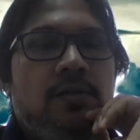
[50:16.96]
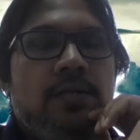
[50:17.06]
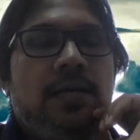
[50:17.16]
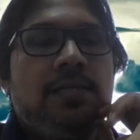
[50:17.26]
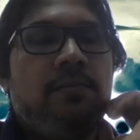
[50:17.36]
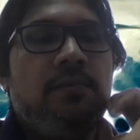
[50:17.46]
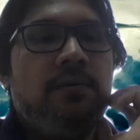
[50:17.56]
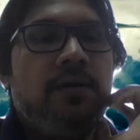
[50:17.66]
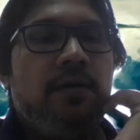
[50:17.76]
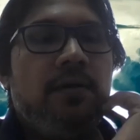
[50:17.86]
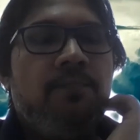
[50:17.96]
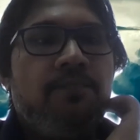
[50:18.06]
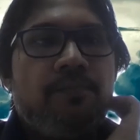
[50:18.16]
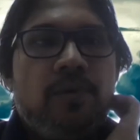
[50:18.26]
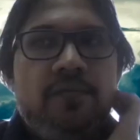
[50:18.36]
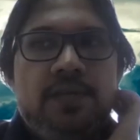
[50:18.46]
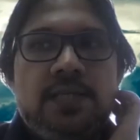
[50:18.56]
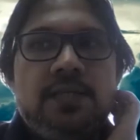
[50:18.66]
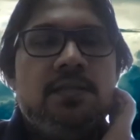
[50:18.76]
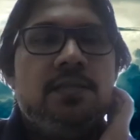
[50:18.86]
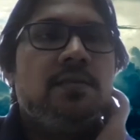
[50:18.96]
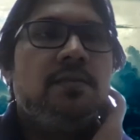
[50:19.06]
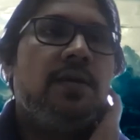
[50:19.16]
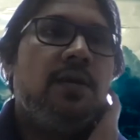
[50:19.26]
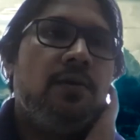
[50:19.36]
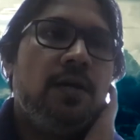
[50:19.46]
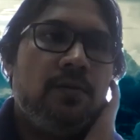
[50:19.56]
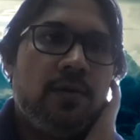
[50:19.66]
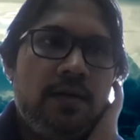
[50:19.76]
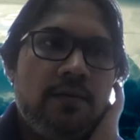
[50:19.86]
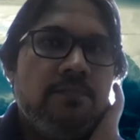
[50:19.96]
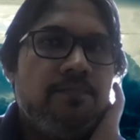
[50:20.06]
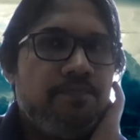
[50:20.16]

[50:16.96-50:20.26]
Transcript: So there are some uh, professions where you have to have